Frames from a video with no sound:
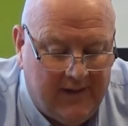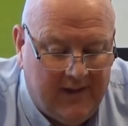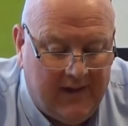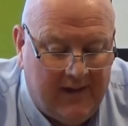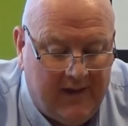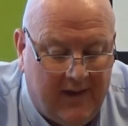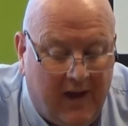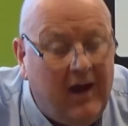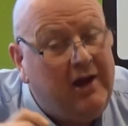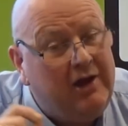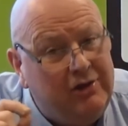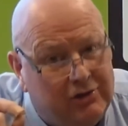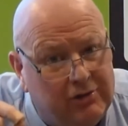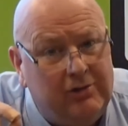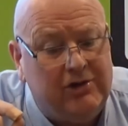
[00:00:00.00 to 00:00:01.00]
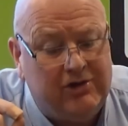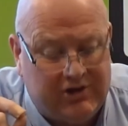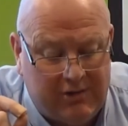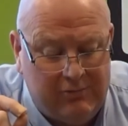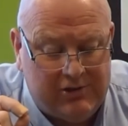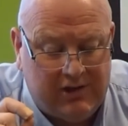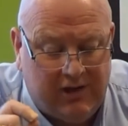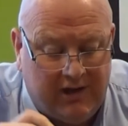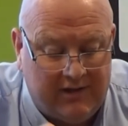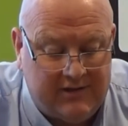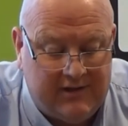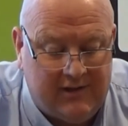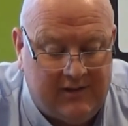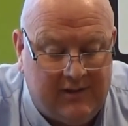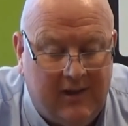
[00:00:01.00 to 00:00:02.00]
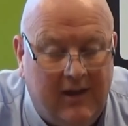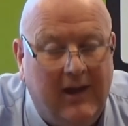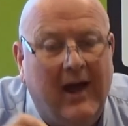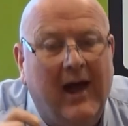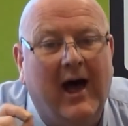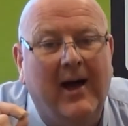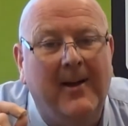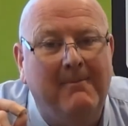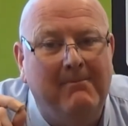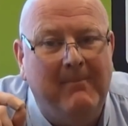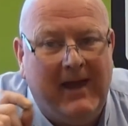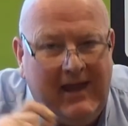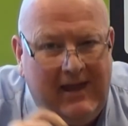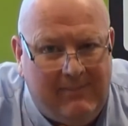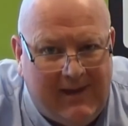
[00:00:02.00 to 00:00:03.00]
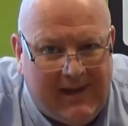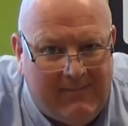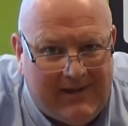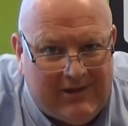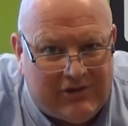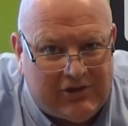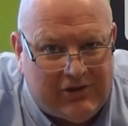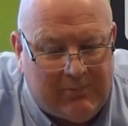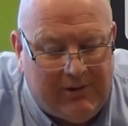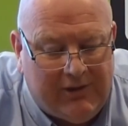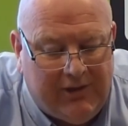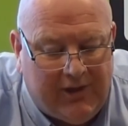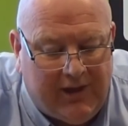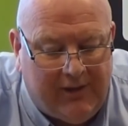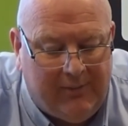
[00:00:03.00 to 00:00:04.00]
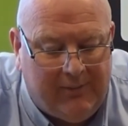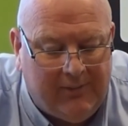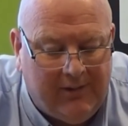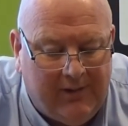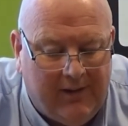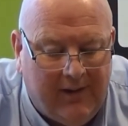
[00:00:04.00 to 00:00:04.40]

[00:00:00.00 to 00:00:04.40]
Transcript: I enjoy socialising. I may be a bit stubborn though.